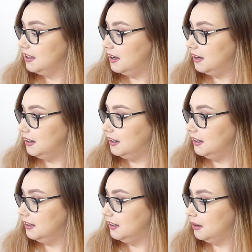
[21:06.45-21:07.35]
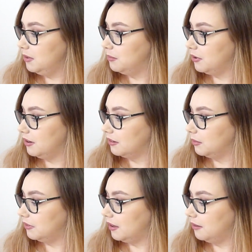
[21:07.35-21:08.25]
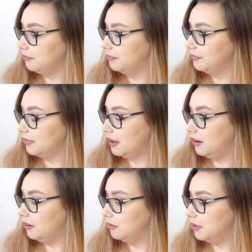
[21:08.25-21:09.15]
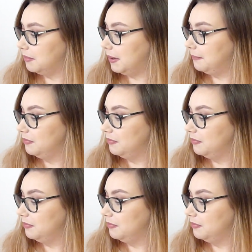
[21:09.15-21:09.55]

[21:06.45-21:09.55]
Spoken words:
How many products was that? I don't remember.